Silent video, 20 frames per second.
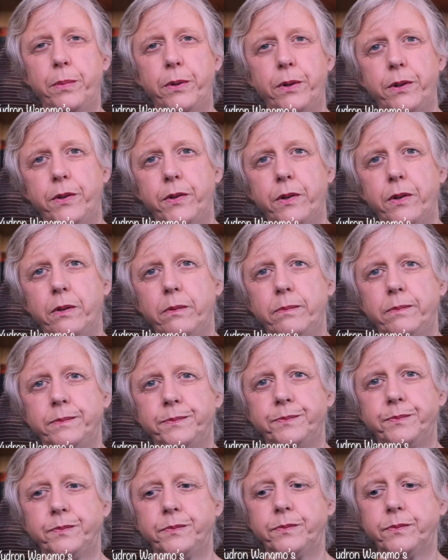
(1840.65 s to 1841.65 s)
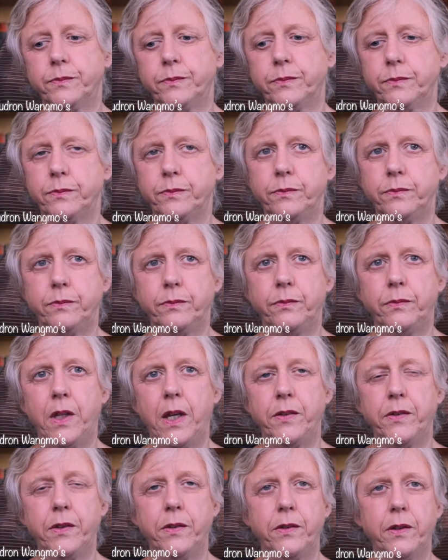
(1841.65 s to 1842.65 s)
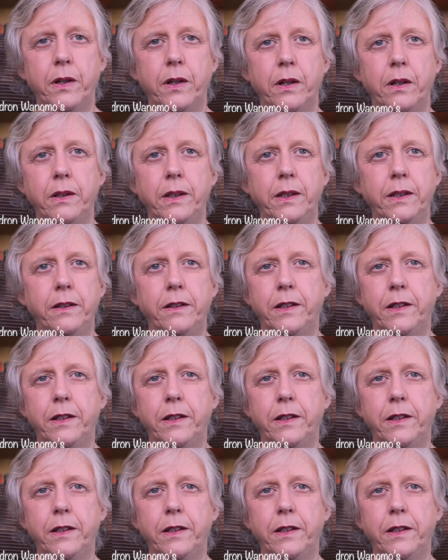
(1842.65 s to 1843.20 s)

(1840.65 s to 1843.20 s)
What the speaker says: person necessarily.